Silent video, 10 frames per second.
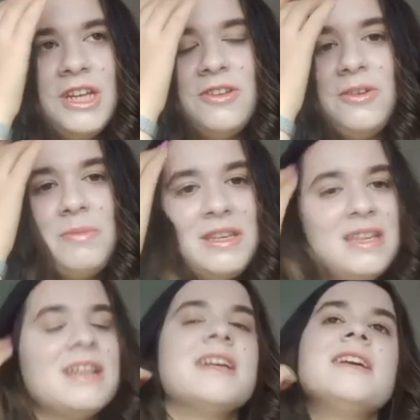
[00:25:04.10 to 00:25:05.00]
he took me
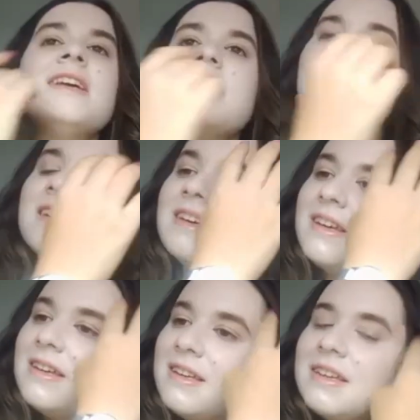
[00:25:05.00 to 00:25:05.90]
to like
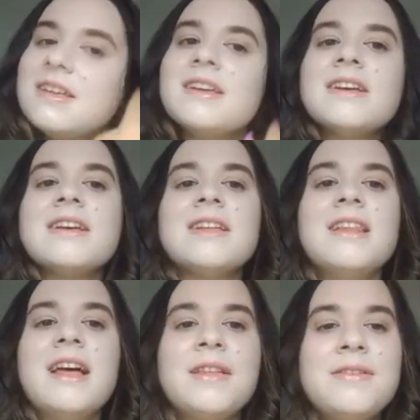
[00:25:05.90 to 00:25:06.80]

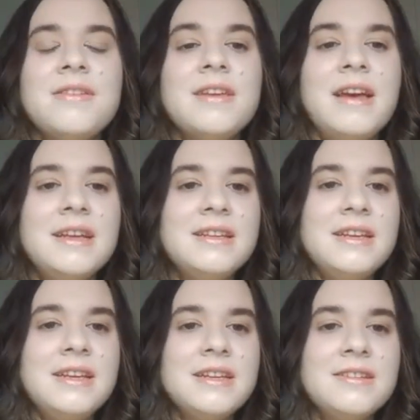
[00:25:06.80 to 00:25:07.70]
this
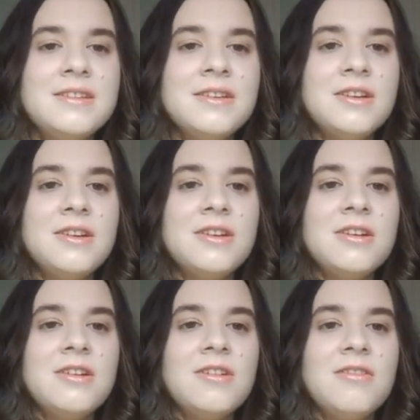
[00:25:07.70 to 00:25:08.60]
Indian
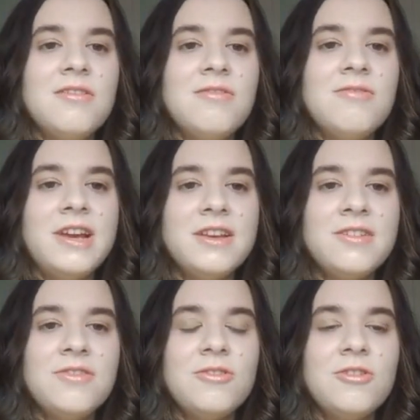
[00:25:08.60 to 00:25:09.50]

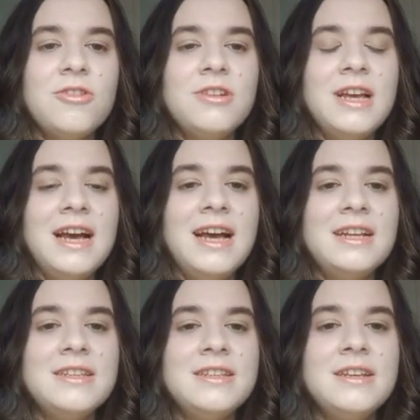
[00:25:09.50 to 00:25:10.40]
restaurant,
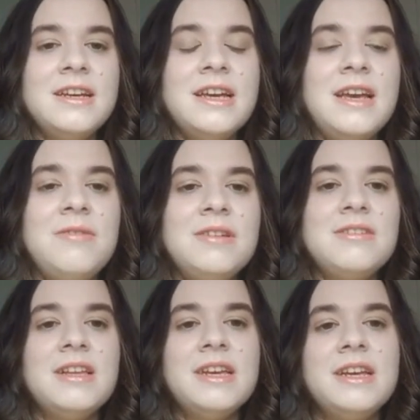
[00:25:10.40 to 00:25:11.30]
and it
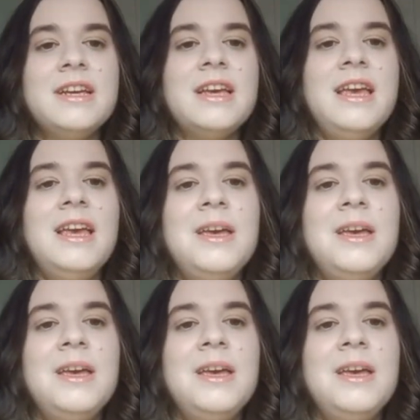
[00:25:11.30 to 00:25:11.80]
was like